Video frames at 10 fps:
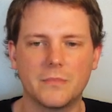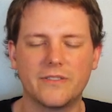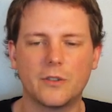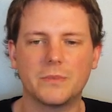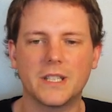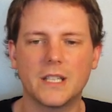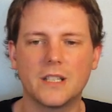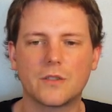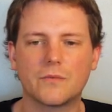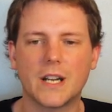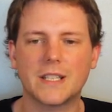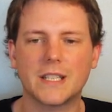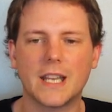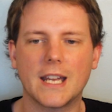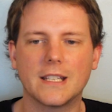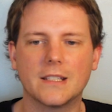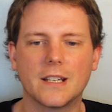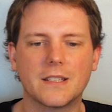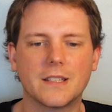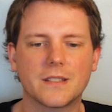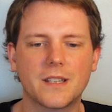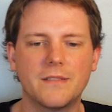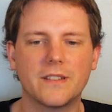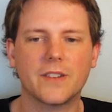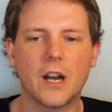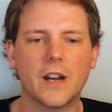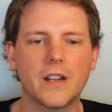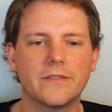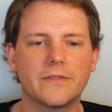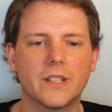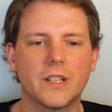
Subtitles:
before beginning to rise again in 1975